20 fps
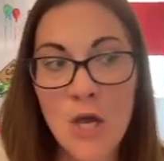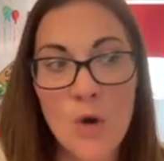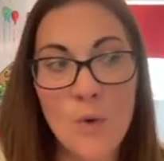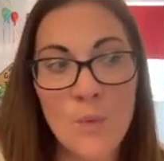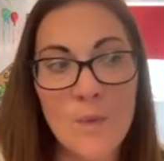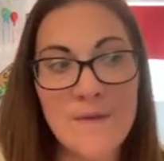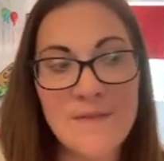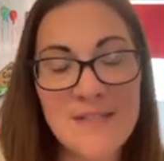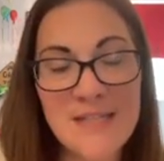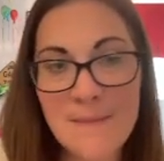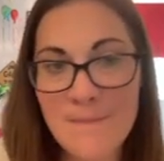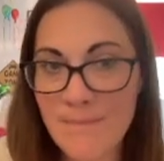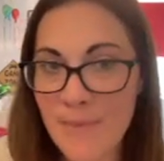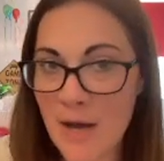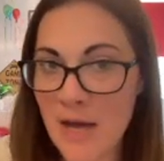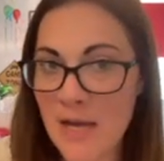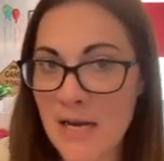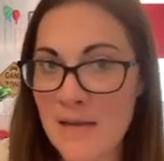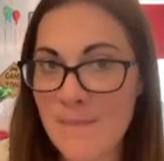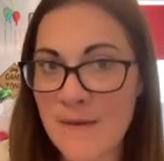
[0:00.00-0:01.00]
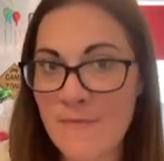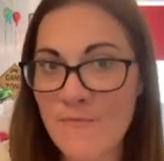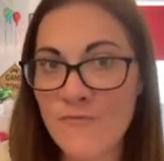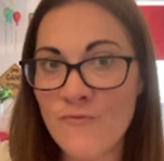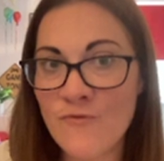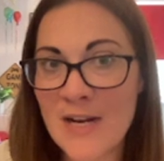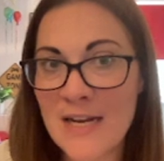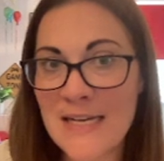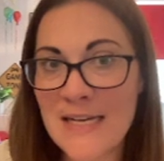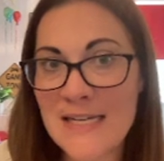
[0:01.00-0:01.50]
We've seen Burnley been
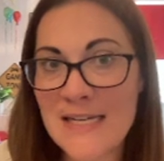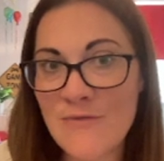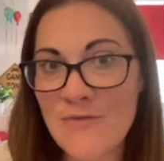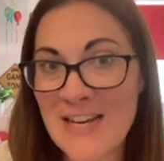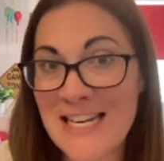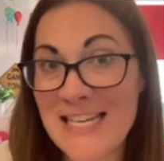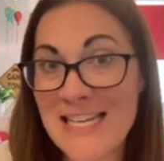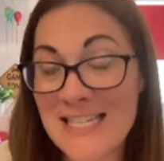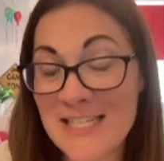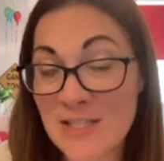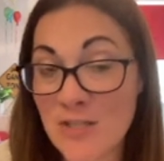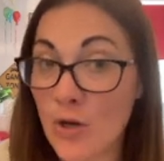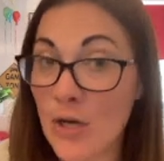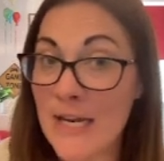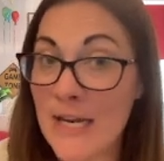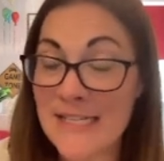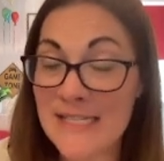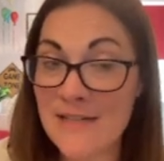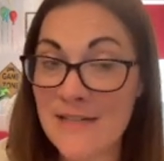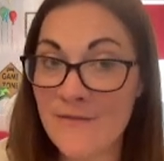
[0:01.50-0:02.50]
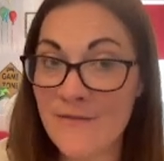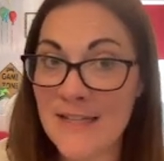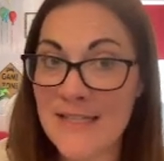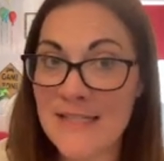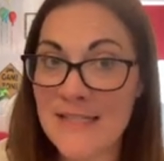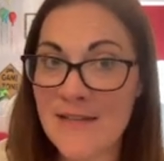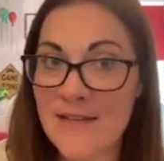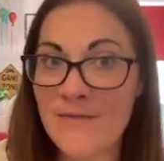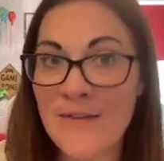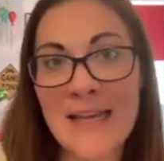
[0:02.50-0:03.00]
really, really solid
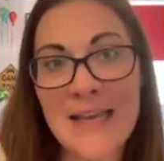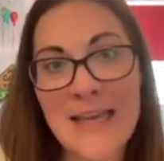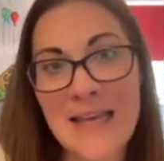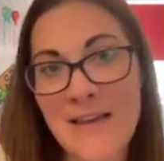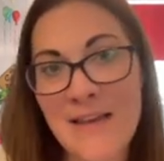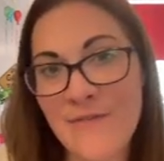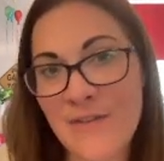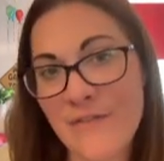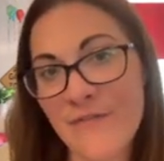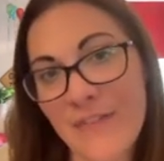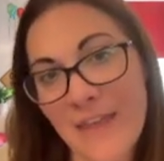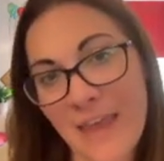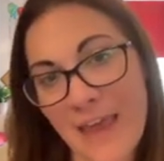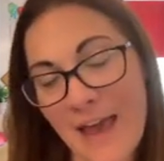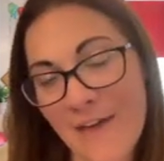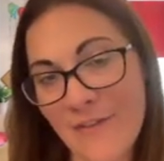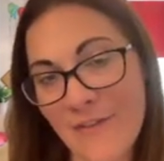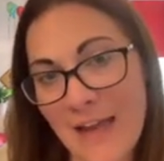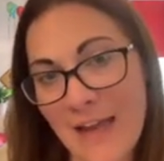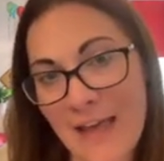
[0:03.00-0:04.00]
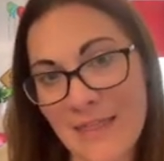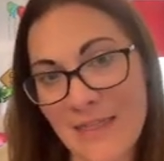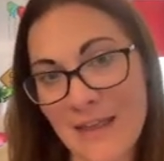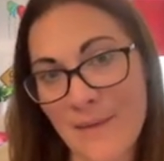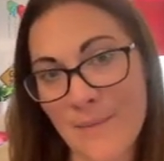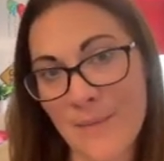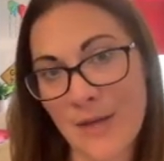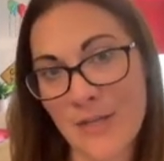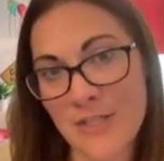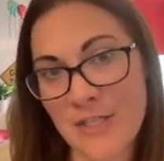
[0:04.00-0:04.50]
defensively, even if they haven't had that
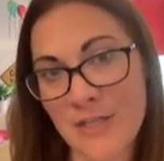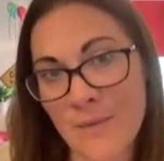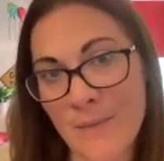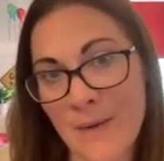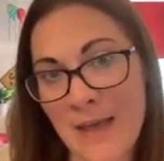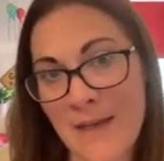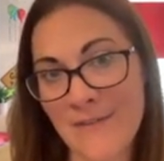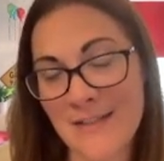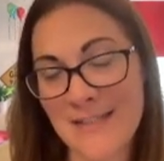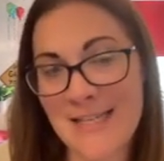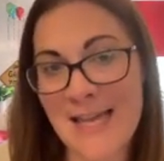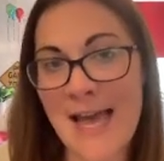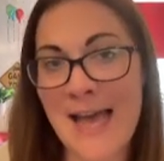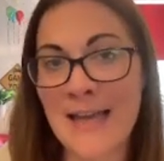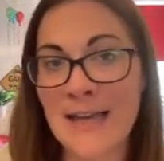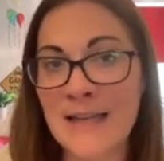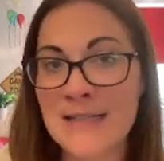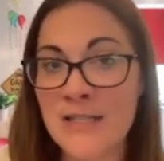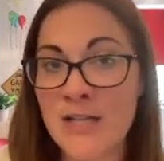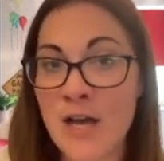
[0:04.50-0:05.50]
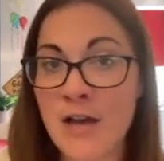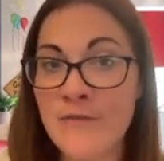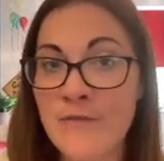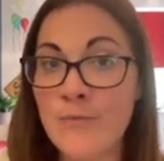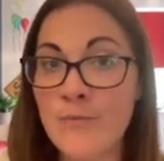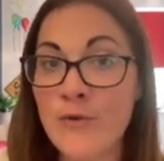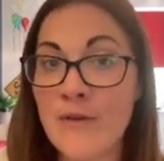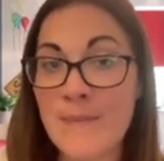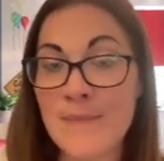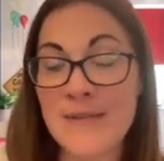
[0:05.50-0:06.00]
much in the way of attack, and Turf
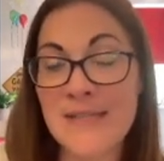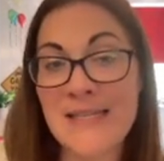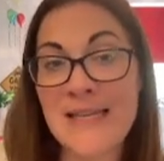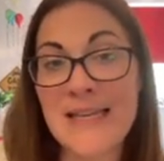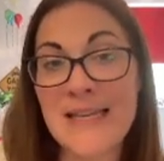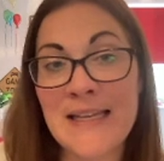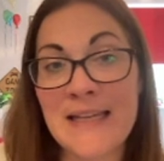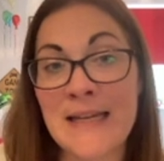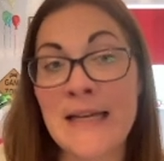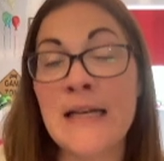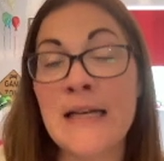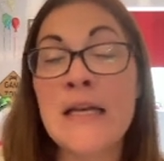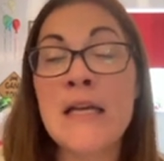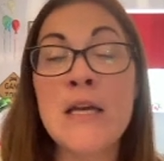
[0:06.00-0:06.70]
Moor in particular